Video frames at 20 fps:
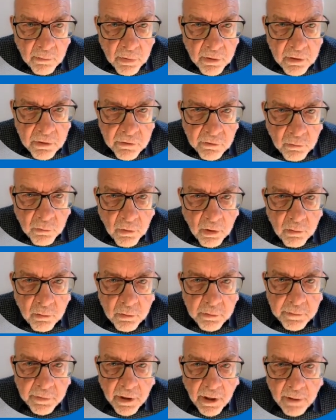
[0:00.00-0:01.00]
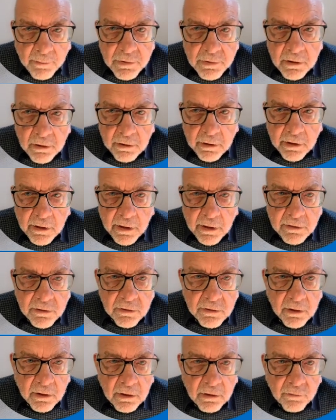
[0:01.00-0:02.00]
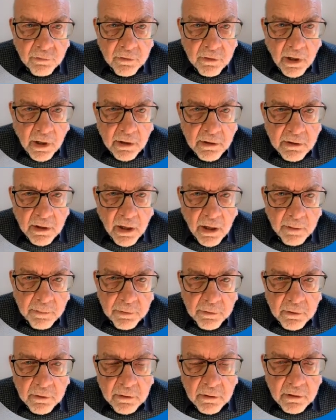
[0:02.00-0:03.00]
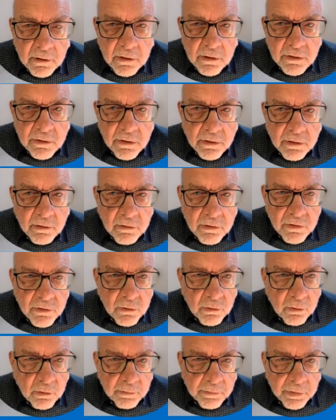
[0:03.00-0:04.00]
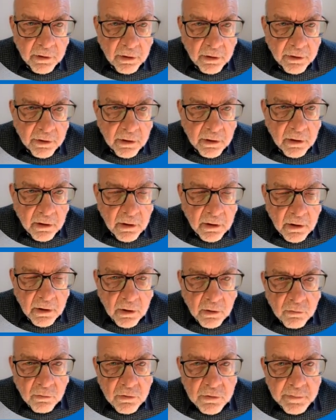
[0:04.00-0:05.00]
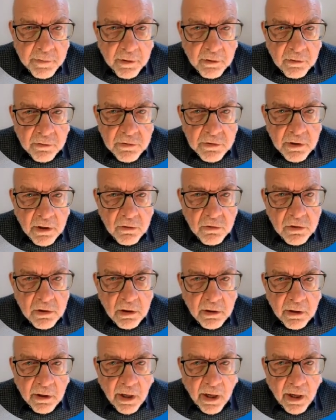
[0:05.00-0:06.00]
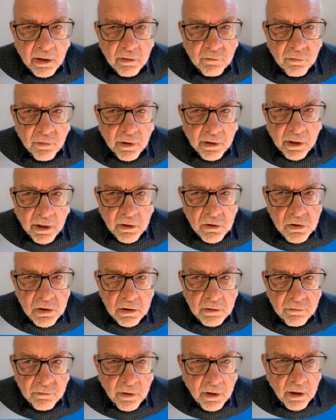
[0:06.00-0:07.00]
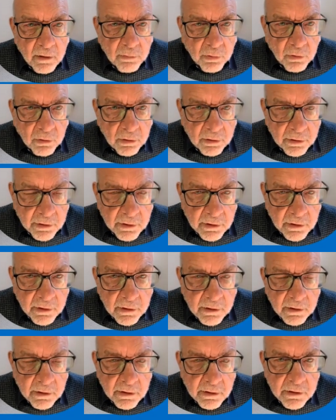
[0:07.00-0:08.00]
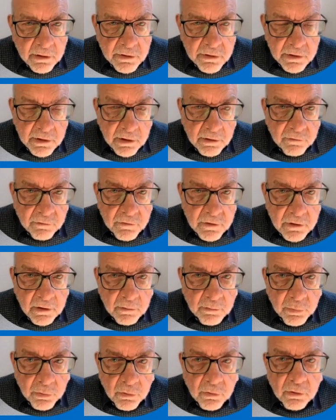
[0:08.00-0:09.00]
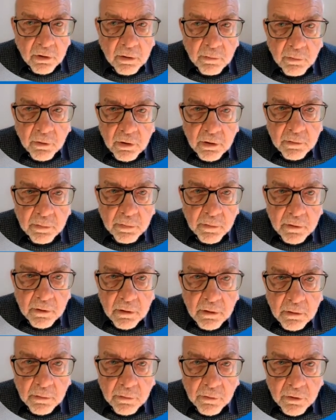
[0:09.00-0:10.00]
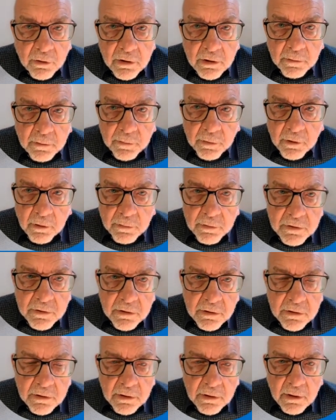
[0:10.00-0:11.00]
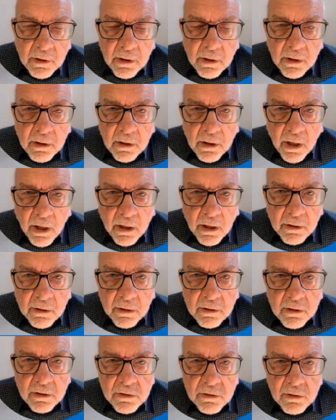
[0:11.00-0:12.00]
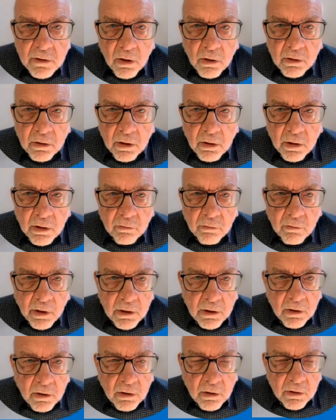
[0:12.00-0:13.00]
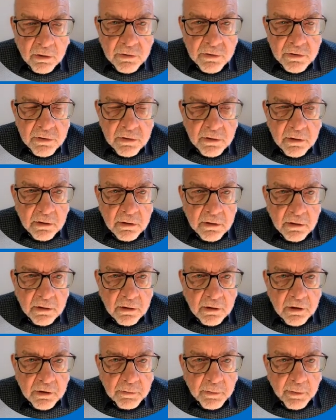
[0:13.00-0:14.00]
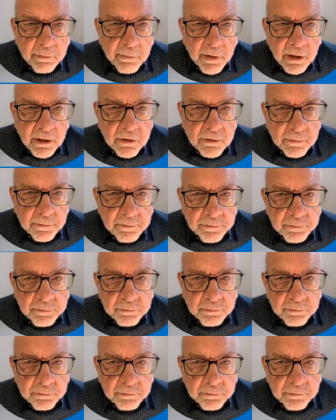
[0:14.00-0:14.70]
But what would be absolutely necessary for that to happen is that the restored building was both socially and financially viable, that it served important community purposes, and that its ongoing running costs continued to be met.